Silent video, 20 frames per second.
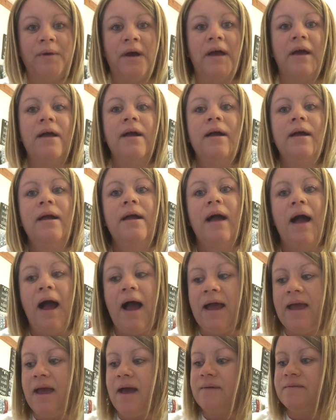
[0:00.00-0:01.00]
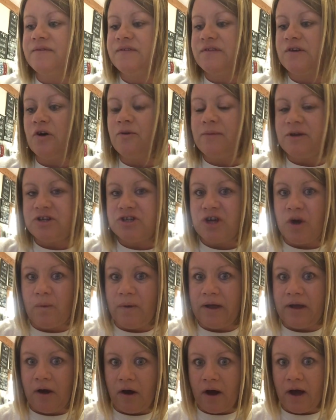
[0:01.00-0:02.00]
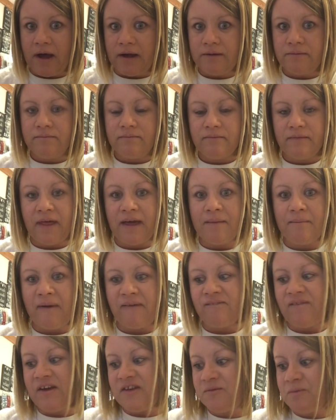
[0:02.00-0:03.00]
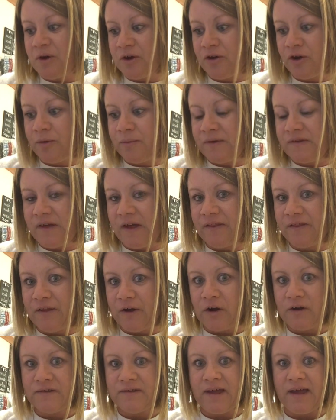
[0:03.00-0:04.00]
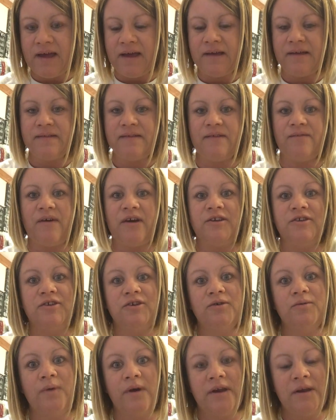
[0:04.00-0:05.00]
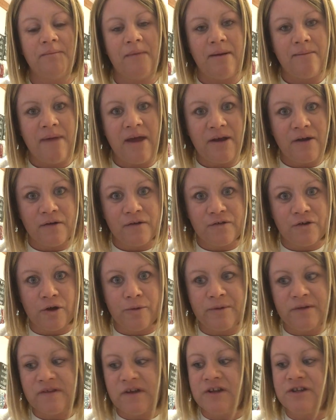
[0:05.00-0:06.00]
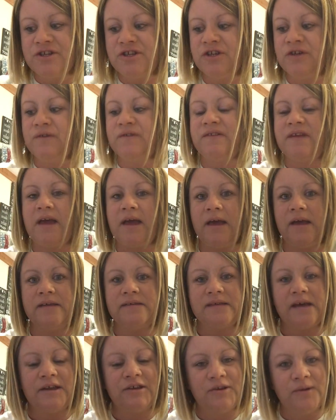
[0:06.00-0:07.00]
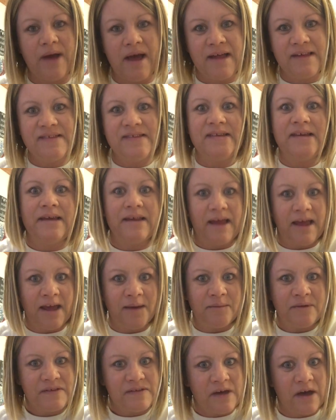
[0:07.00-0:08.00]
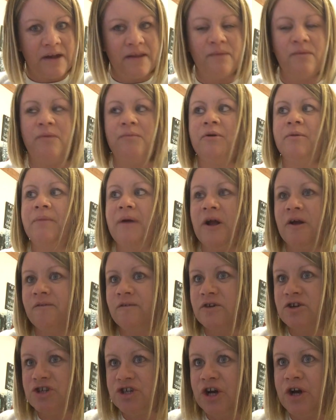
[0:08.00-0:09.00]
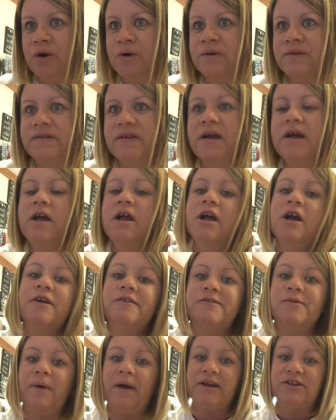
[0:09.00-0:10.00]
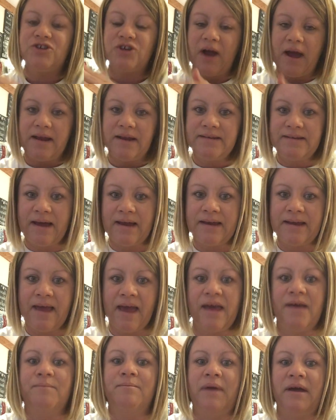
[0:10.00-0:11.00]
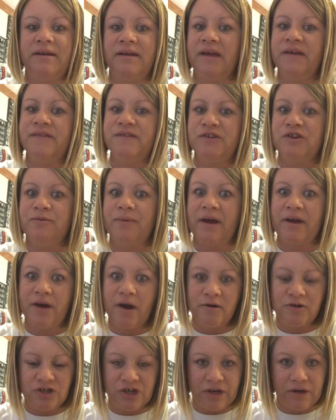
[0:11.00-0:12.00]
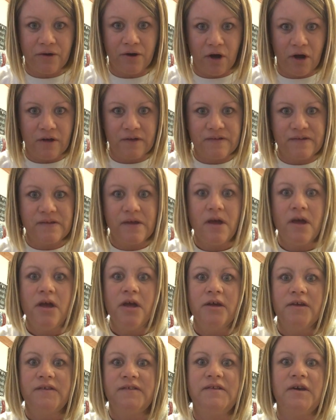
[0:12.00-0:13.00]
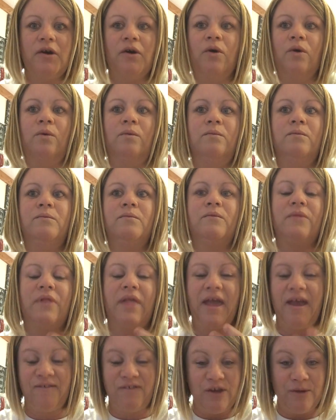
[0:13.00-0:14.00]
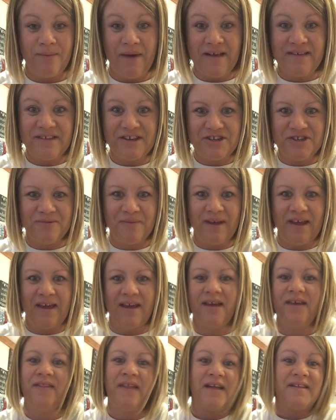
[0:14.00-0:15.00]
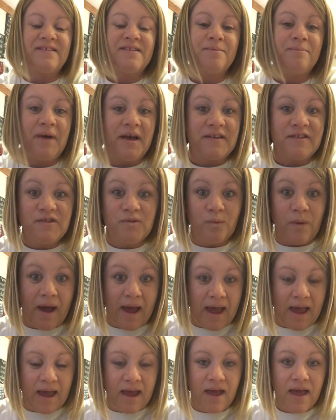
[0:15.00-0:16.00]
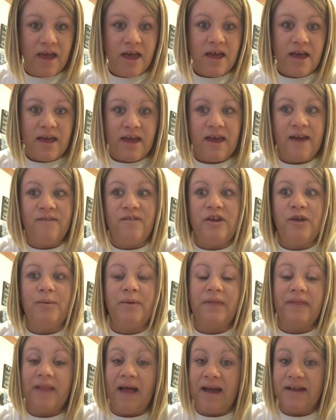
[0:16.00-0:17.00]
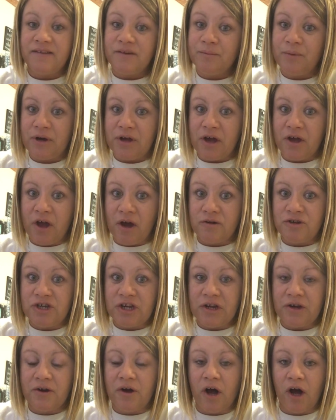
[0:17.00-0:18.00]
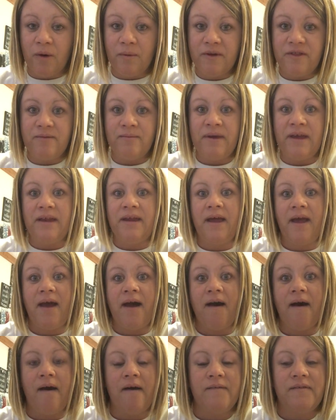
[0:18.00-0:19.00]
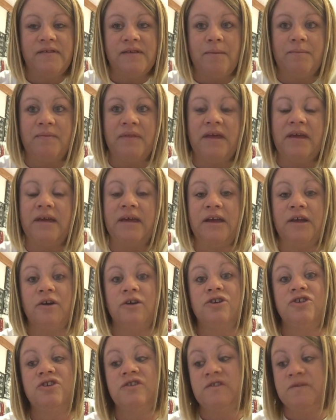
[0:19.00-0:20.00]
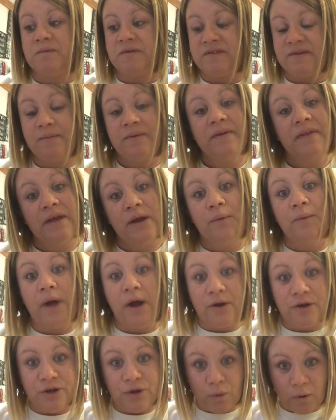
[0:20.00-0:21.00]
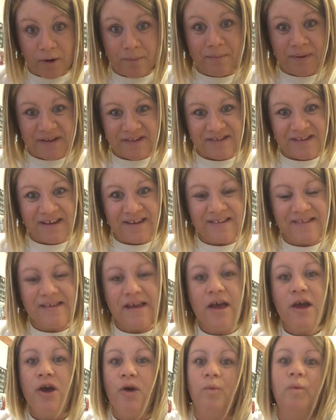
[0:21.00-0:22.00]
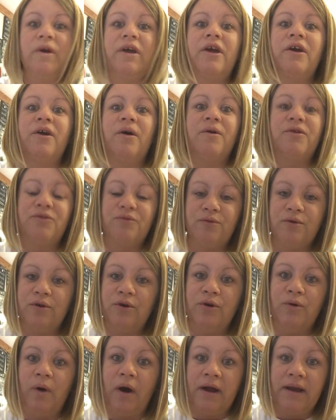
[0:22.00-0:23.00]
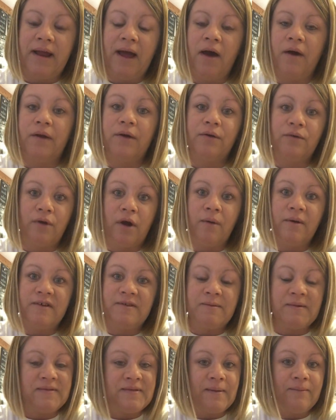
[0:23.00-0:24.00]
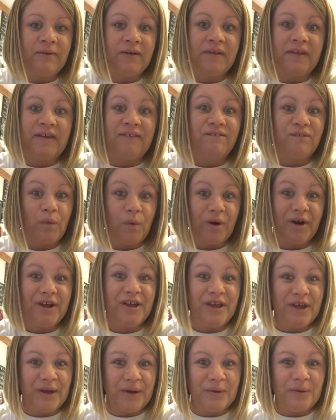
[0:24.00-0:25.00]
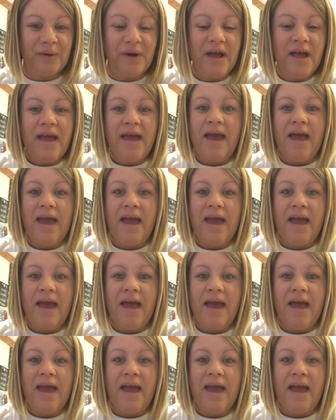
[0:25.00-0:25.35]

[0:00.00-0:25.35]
But I have so much going on. Like, my Facebook group is on Thursdays. If I do one in my makers group, it's on Tuesdays. I do Etsy and Amazon, and then we prepare for shows. So I try to dedicate Mondays to my coaching calls. So if you message me, that's the best way. If you would like to book a coaching call with me to have something geared specifically around your business, we can go through on how to grow it specifically for you.